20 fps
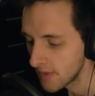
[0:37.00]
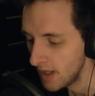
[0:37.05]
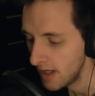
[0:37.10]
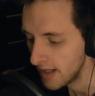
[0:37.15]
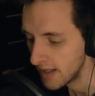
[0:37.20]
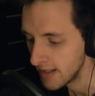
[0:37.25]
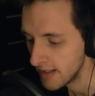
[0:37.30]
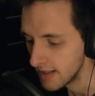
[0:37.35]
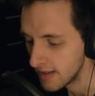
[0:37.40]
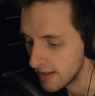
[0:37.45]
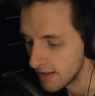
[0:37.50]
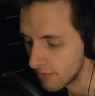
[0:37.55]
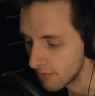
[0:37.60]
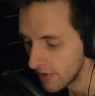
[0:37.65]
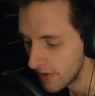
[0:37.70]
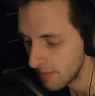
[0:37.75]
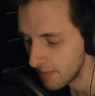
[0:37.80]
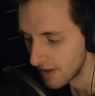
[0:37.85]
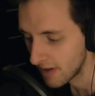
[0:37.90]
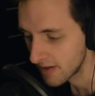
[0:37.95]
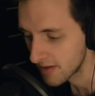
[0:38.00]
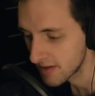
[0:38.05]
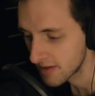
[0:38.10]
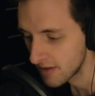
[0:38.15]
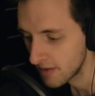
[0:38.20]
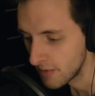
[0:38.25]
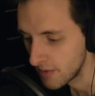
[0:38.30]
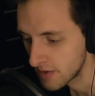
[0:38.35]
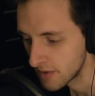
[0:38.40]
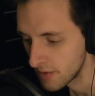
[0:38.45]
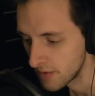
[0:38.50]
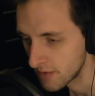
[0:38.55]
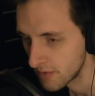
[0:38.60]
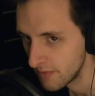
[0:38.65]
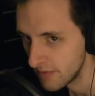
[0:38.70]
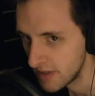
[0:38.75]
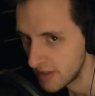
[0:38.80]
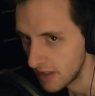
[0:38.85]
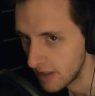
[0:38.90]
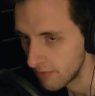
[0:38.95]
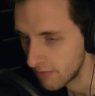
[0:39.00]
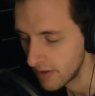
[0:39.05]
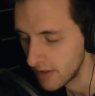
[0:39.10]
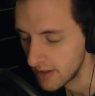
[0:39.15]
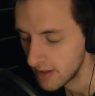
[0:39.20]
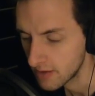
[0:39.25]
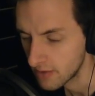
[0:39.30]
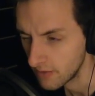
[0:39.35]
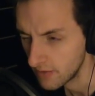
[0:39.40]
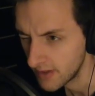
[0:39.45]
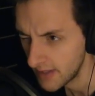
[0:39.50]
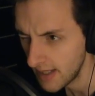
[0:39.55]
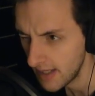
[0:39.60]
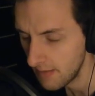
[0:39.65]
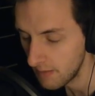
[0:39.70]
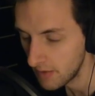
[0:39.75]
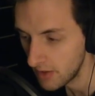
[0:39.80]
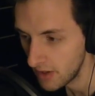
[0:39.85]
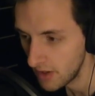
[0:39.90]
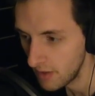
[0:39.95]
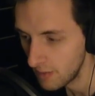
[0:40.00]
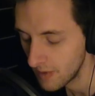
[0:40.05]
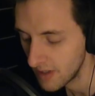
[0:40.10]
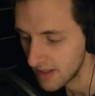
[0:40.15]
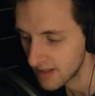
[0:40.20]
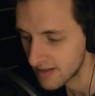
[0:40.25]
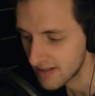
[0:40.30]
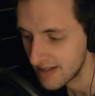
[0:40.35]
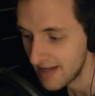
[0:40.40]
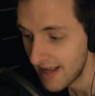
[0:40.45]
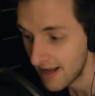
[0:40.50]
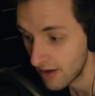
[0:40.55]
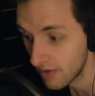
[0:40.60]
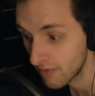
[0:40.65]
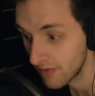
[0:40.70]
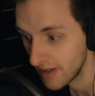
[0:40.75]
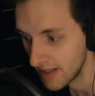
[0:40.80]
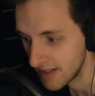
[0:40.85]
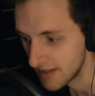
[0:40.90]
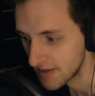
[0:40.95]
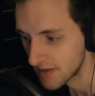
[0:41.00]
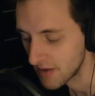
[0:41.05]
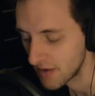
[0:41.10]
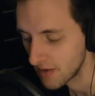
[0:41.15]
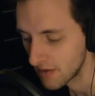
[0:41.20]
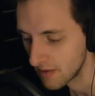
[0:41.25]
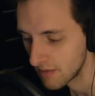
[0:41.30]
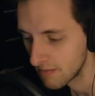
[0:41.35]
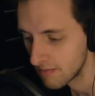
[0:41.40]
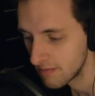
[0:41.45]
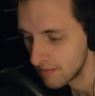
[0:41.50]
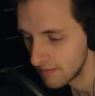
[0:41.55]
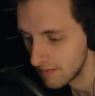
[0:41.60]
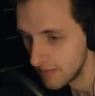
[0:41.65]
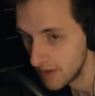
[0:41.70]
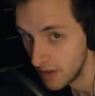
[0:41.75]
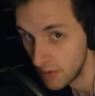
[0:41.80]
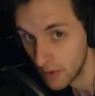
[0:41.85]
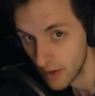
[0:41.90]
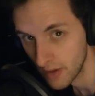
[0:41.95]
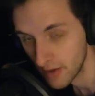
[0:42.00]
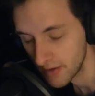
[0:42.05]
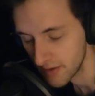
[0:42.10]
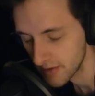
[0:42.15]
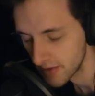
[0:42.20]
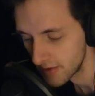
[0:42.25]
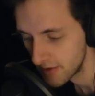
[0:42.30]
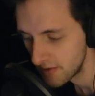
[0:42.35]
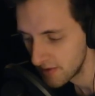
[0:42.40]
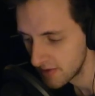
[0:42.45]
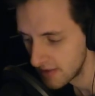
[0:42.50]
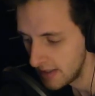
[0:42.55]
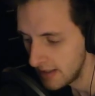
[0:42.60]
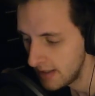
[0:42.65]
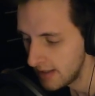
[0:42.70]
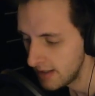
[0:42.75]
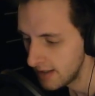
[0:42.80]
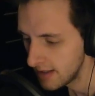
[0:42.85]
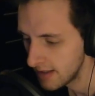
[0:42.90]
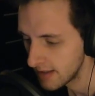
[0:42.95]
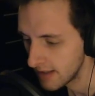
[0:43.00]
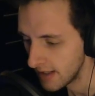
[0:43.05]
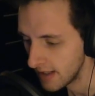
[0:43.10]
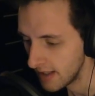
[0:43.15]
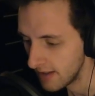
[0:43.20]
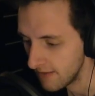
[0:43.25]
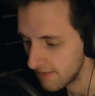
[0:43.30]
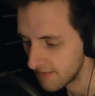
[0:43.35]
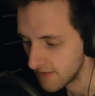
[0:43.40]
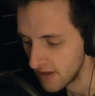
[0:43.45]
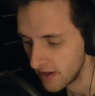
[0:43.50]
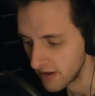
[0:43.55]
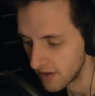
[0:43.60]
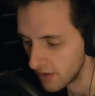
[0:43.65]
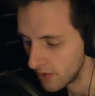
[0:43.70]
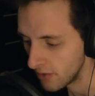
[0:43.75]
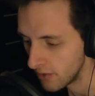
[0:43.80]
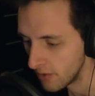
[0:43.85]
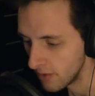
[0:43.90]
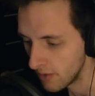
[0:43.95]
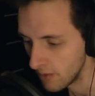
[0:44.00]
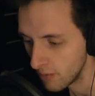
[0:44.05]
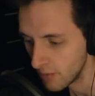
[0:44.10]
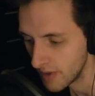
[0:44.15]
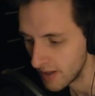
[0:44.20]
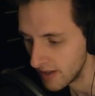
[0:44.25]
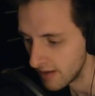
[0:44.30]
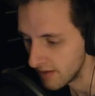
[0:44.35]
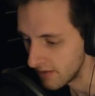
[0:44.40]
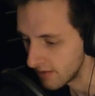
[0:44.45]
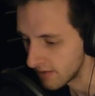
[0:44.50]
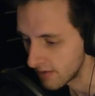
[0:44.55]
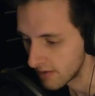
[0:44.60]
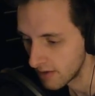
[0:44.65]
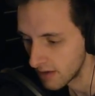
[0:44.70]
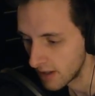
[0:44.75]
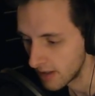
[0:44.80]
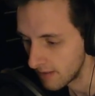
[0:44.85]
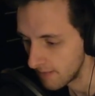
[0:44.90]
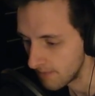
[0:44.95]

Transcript: And in the remaster, which was originally released on GameCube and is now released on newer consoles, they've done it all with,